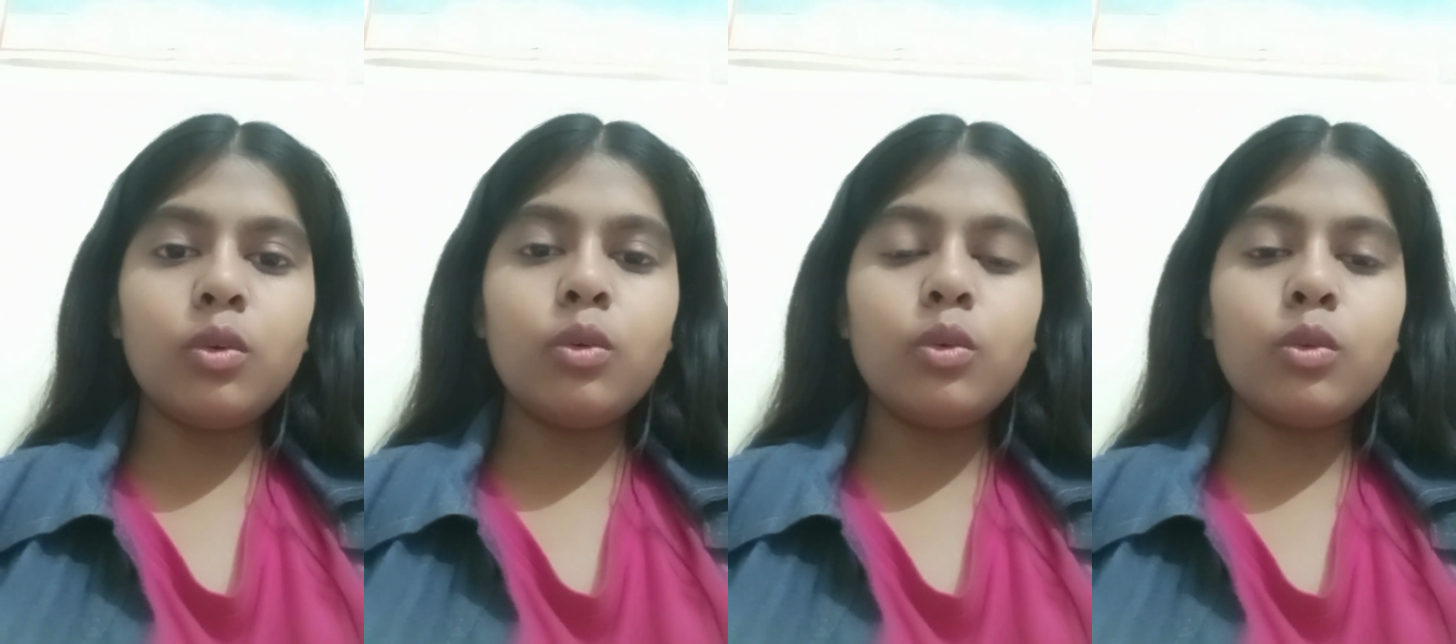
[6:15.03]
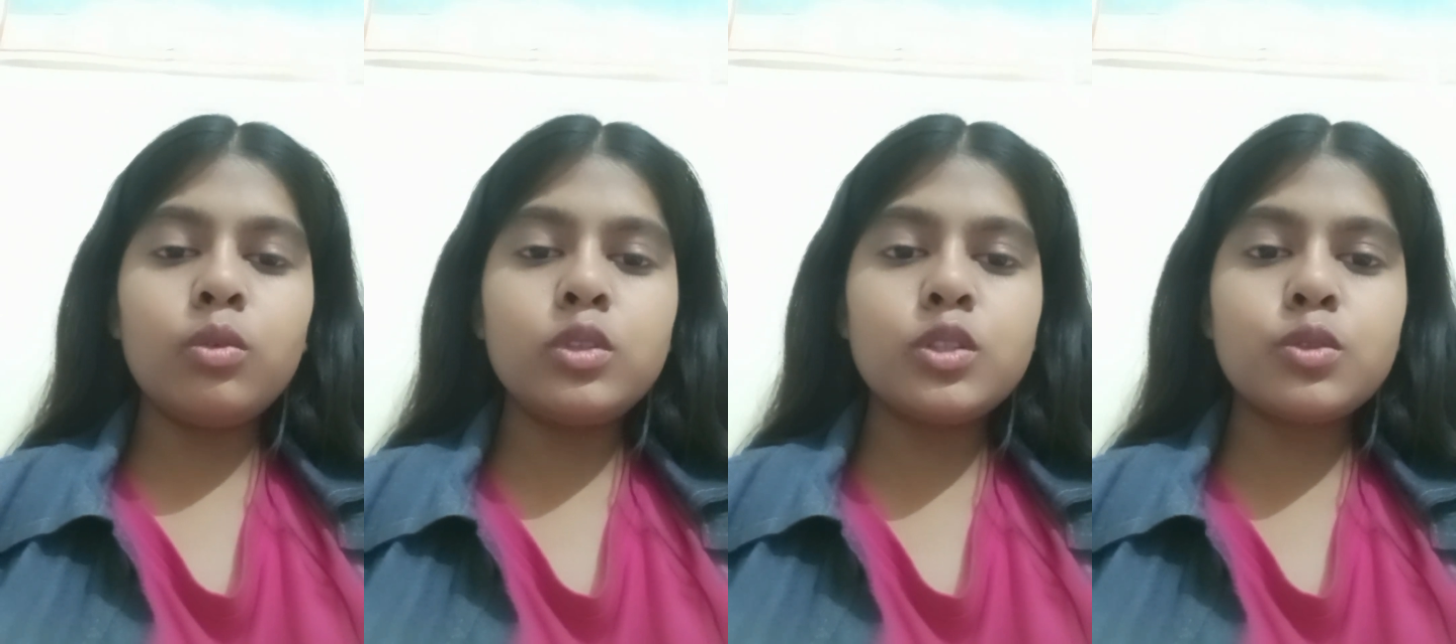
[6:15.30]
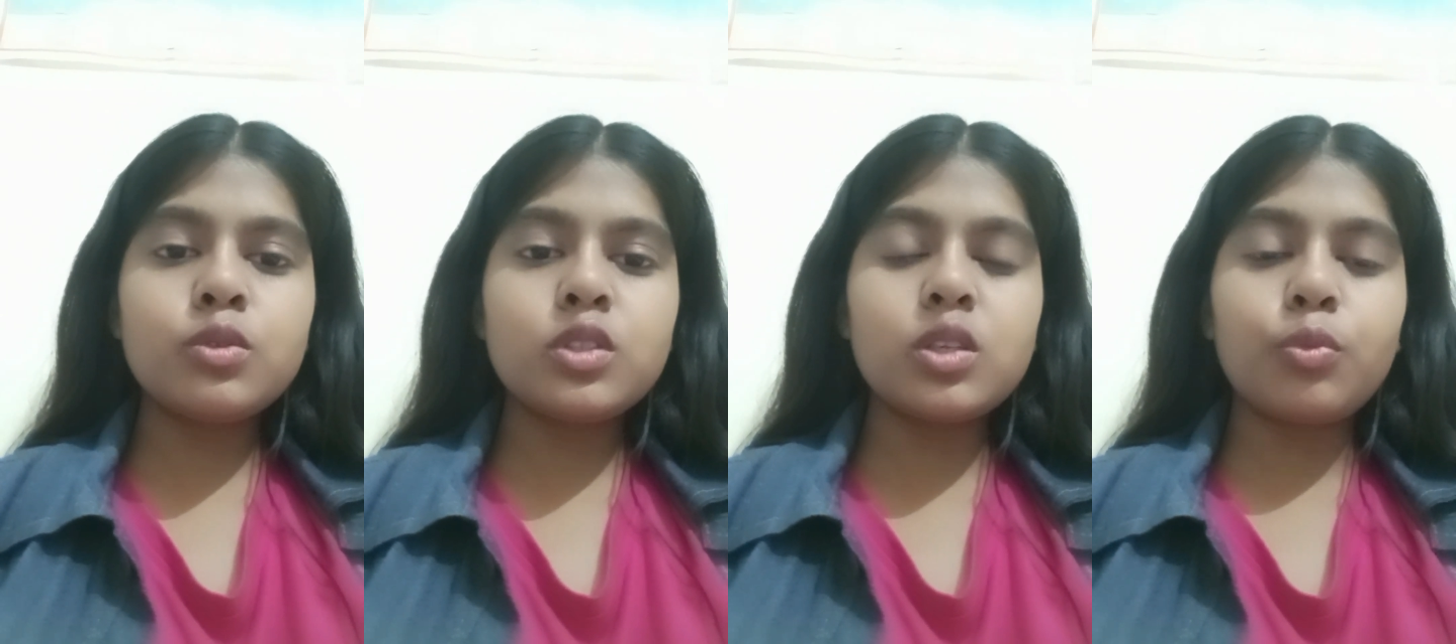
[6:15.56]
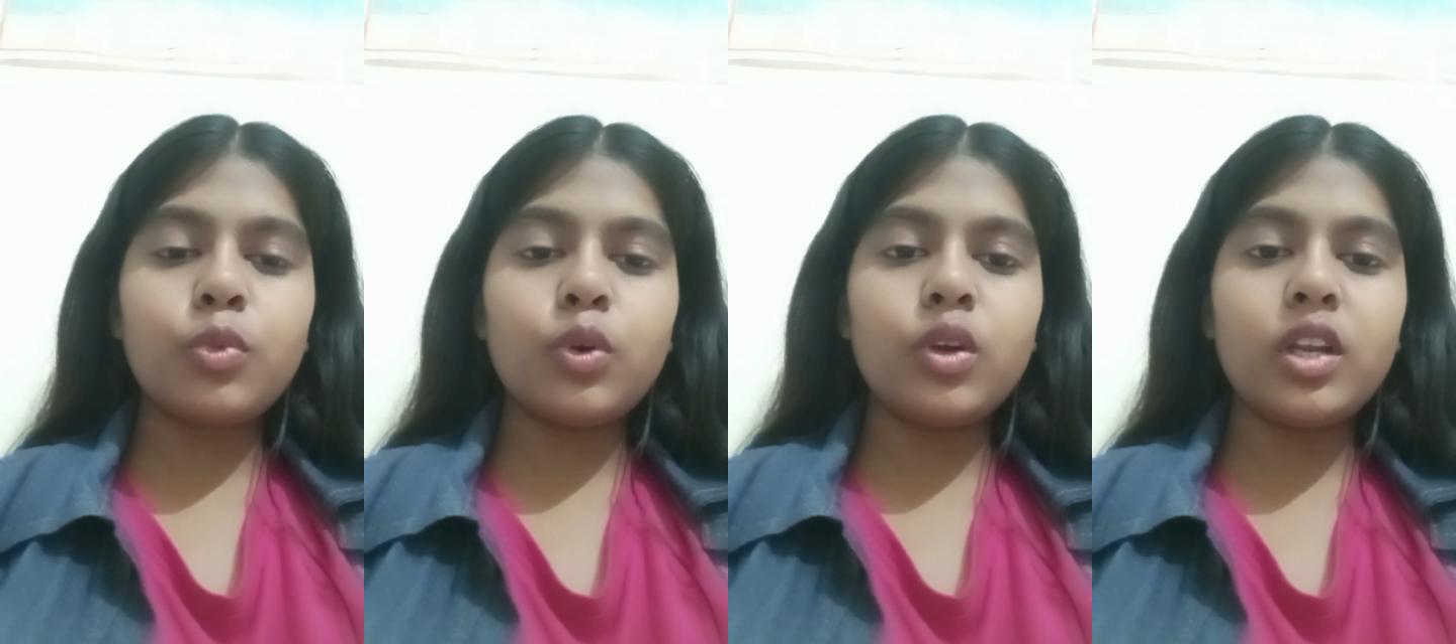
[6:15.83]
rules to
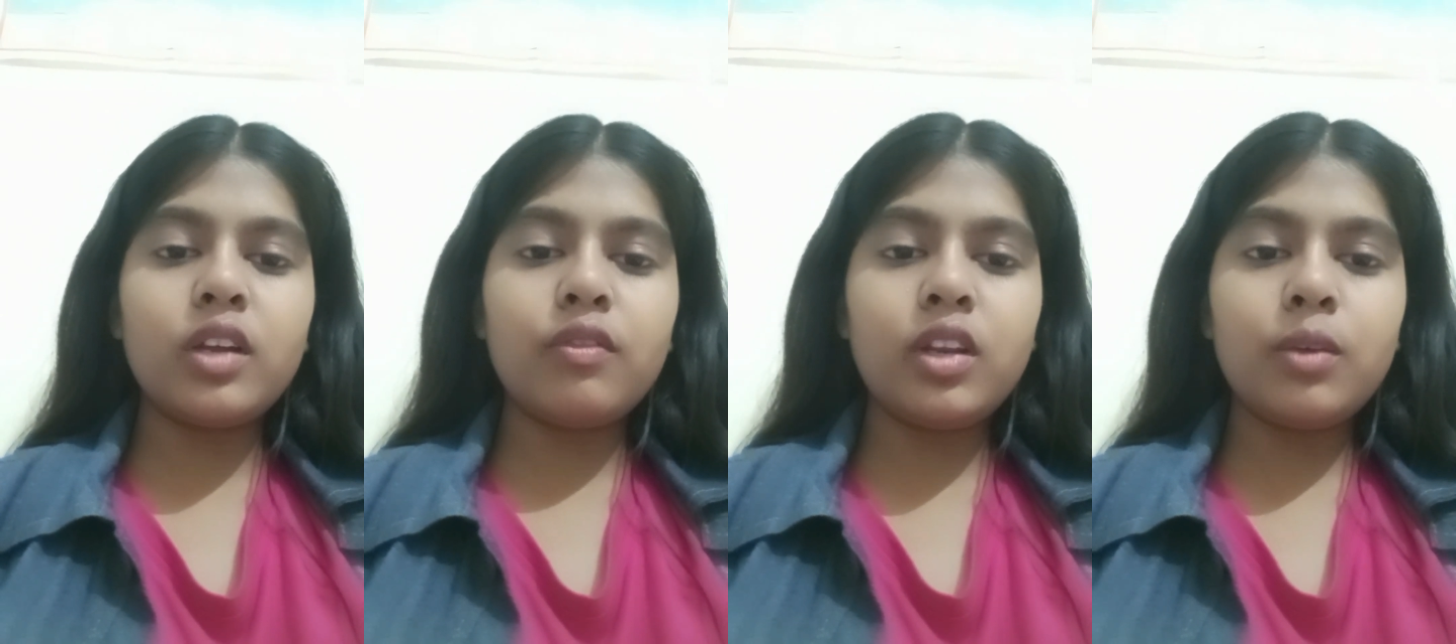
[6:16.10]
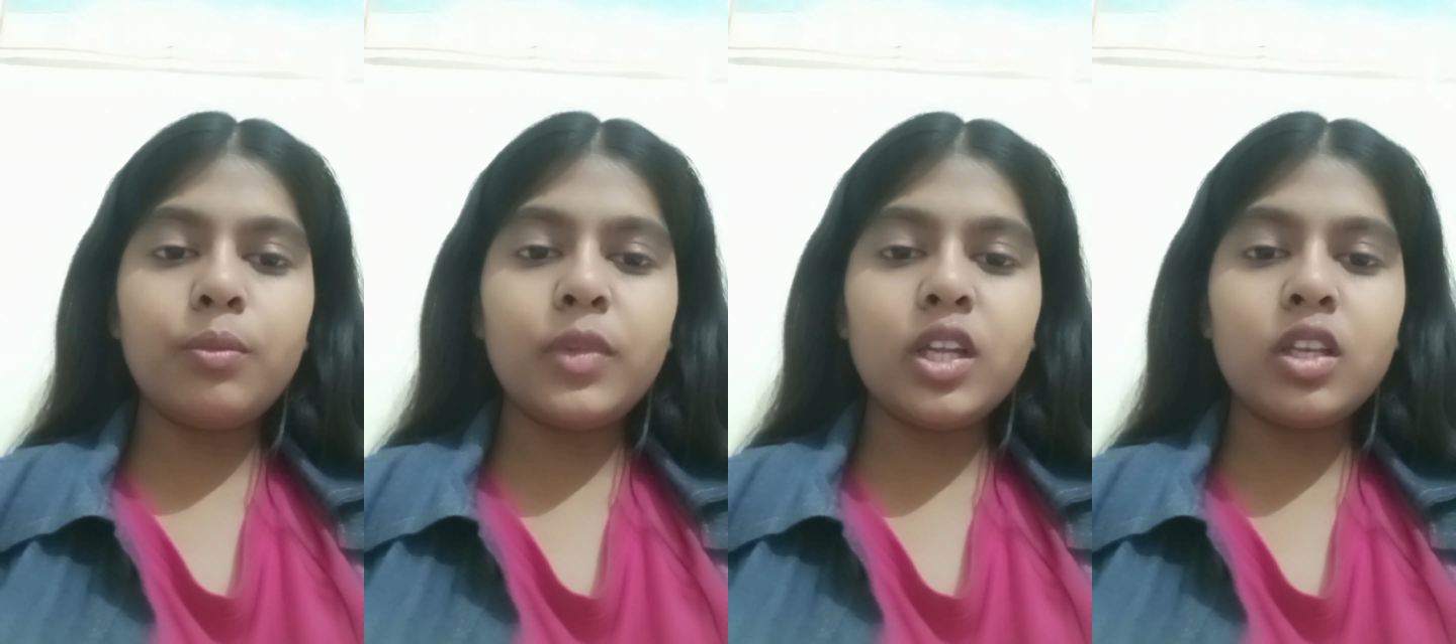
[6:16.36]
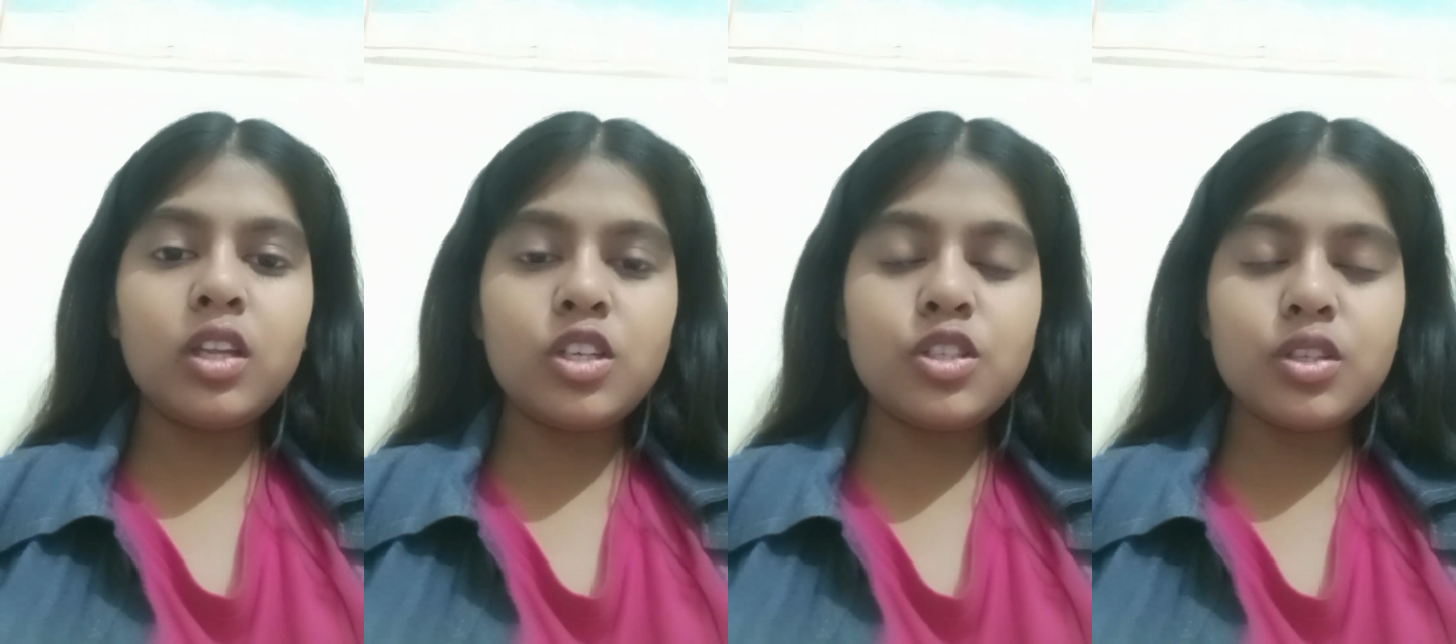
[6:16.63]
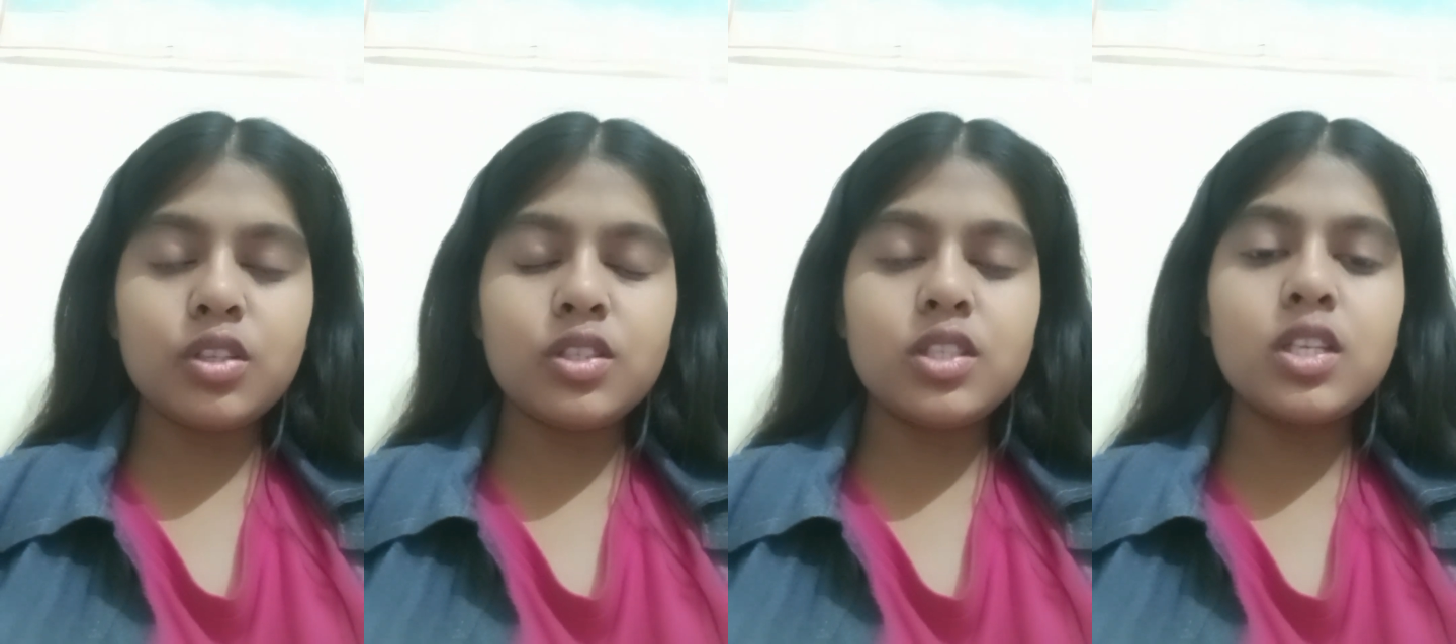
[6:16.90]
support developing
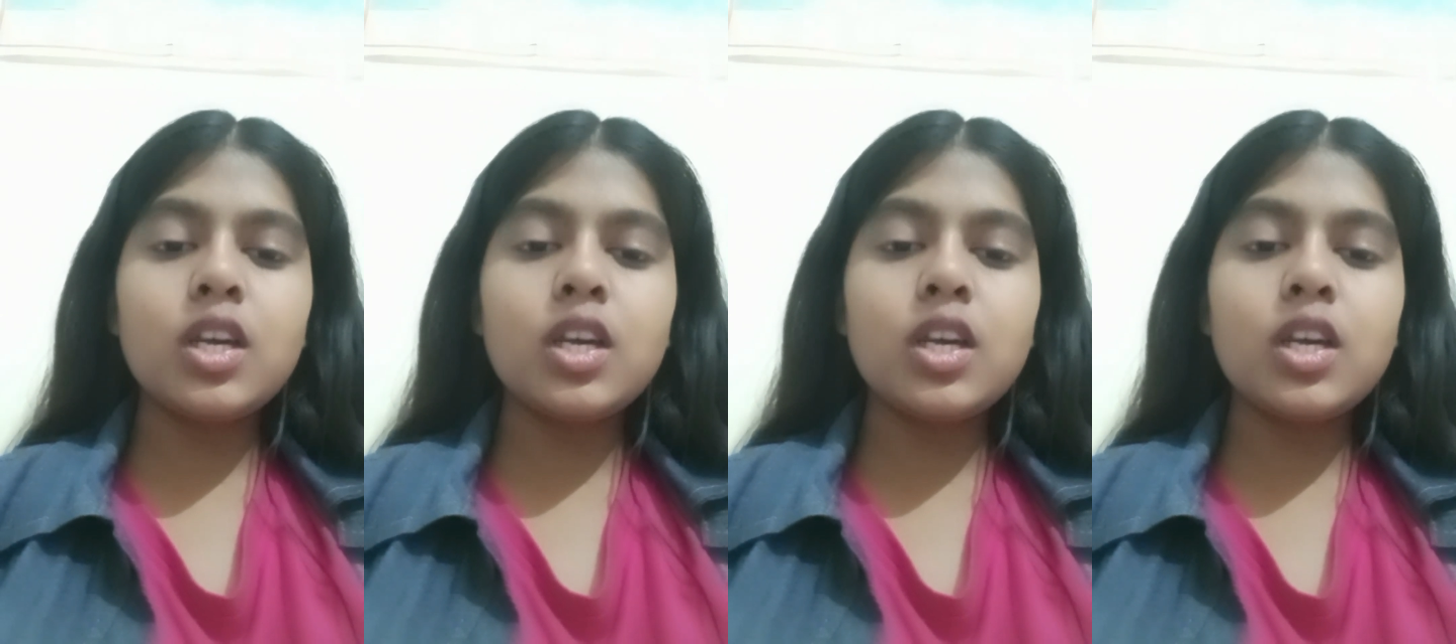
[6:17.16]
nations,